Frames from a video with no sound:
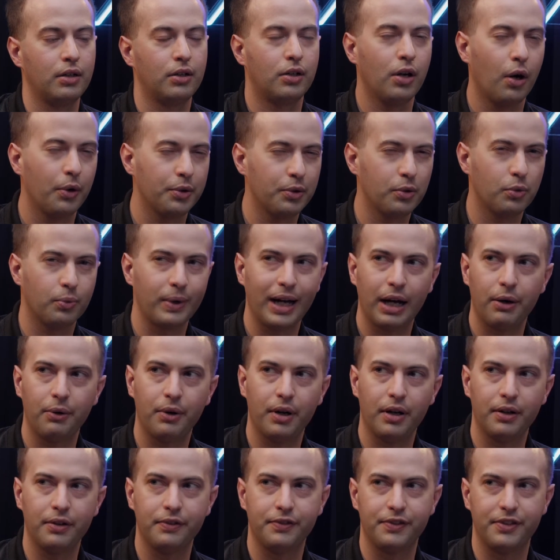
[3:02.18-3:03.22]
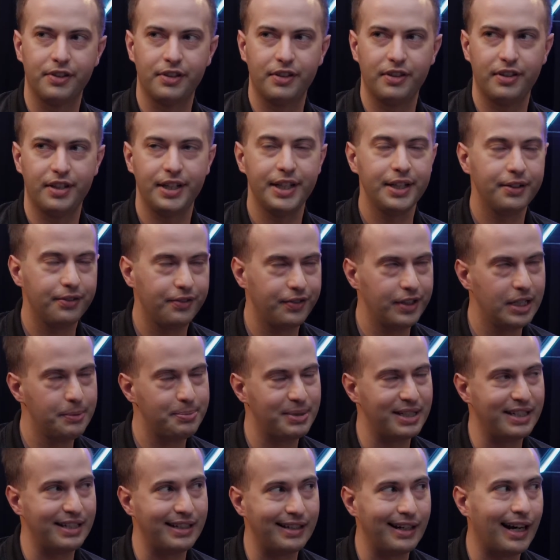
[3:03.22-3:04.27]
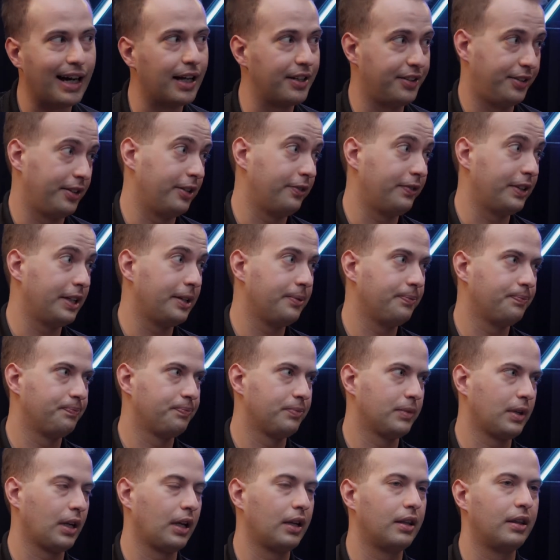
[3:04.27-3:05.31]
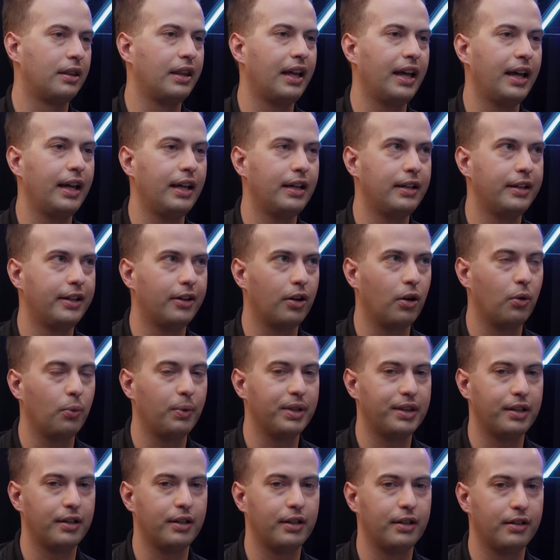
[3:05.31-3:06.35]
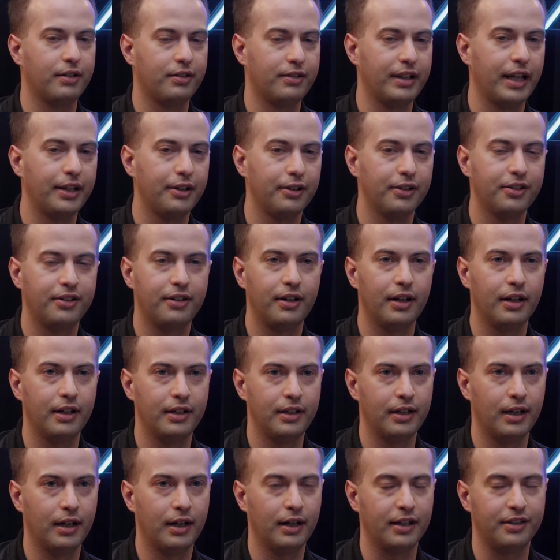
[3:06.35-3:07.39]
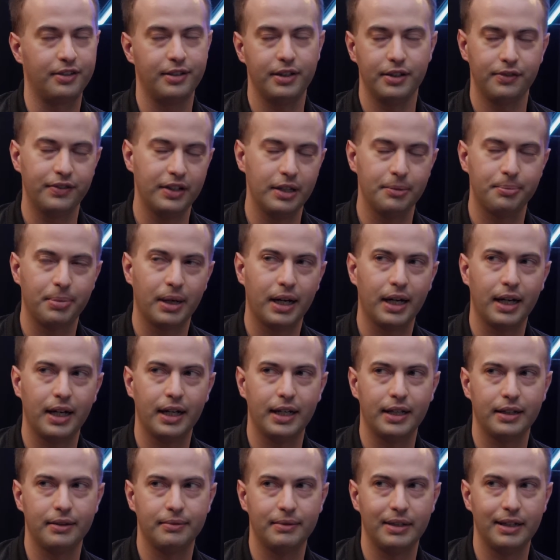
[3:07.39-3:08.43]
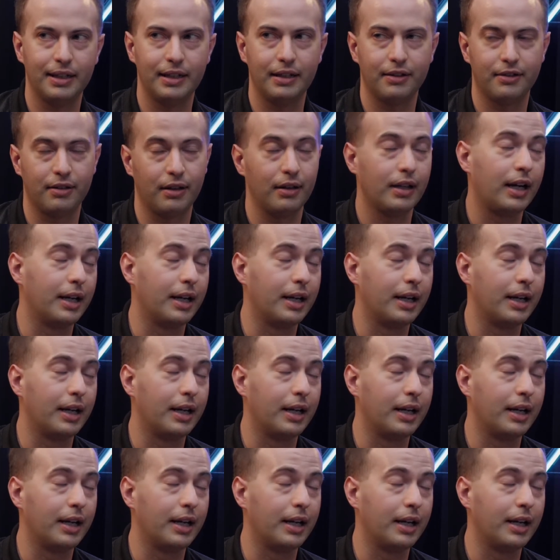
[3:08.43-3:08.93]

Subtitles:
go the route of TV, but not TV. They, with a standard TV buy, it's a